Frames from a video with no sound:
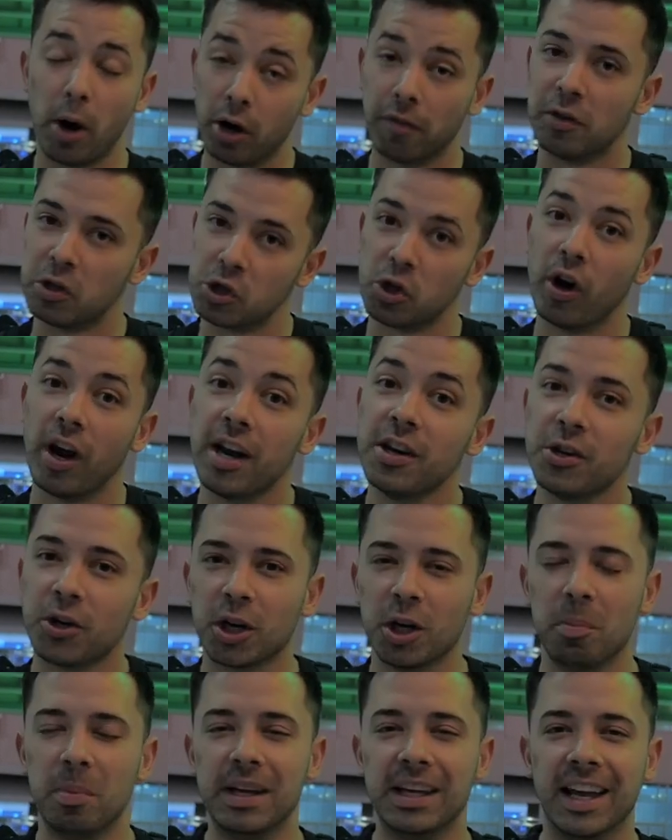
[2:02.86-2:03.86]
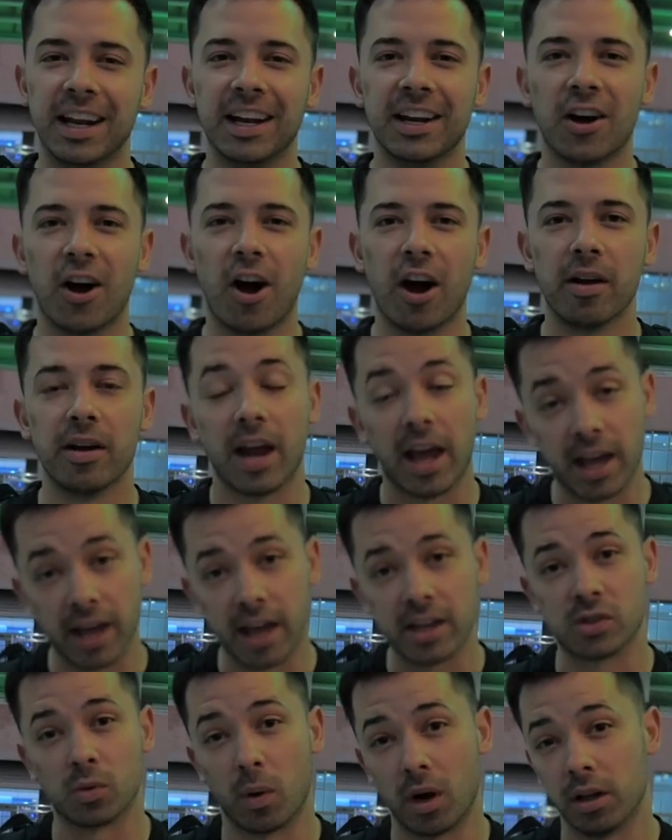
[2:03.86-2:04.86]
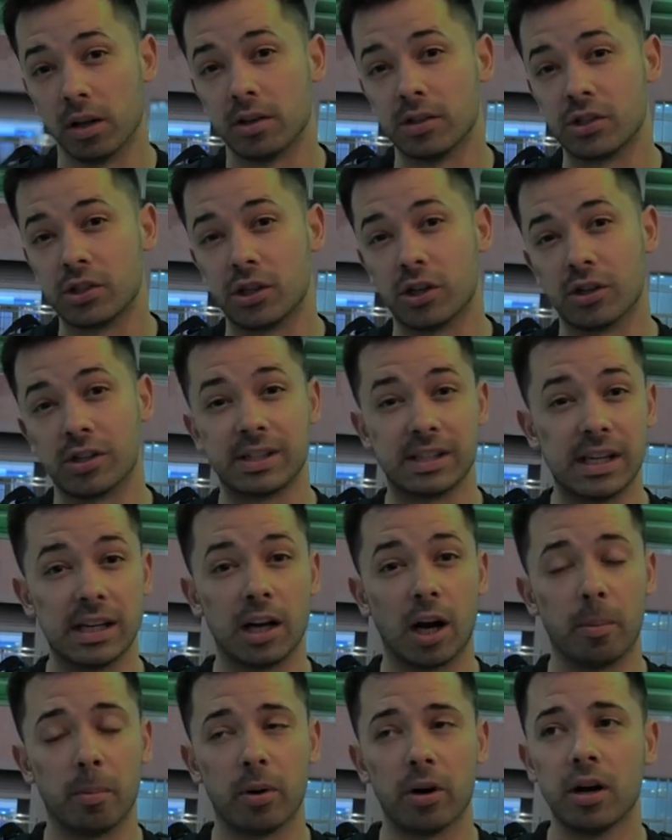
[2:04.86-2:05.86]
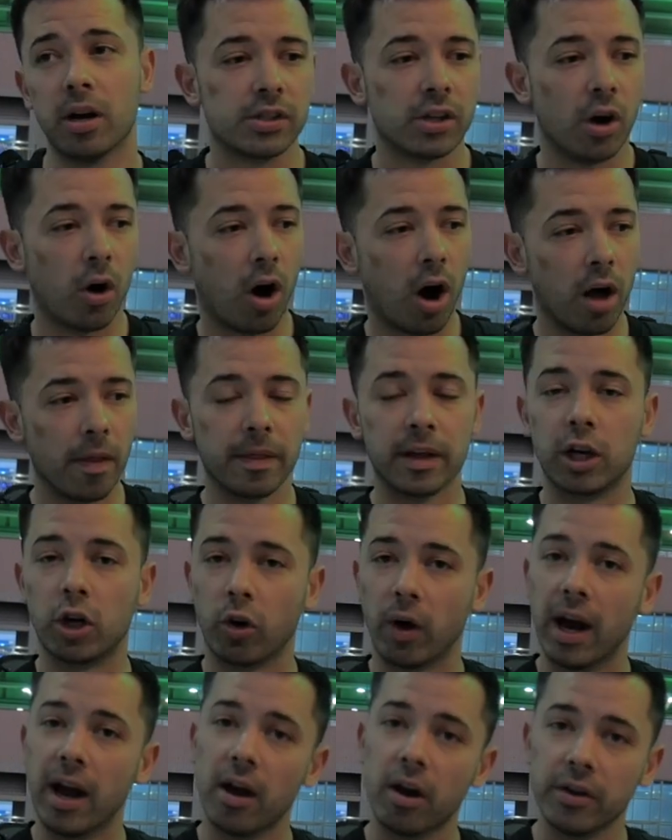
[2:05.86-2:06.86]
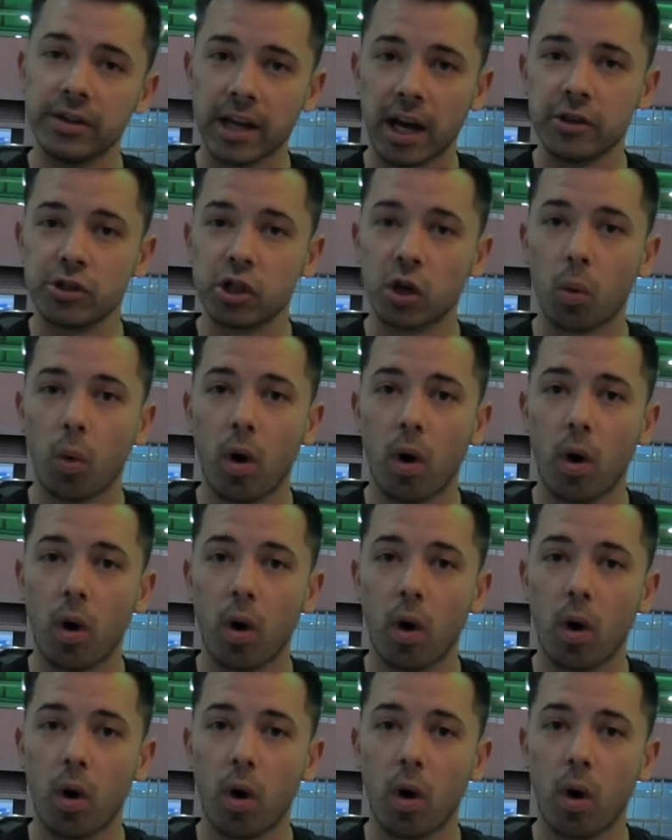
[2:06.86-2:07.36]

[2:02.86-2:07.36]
part of the train you're gonna be getting on, as well as your seat number. So on the ground, as you're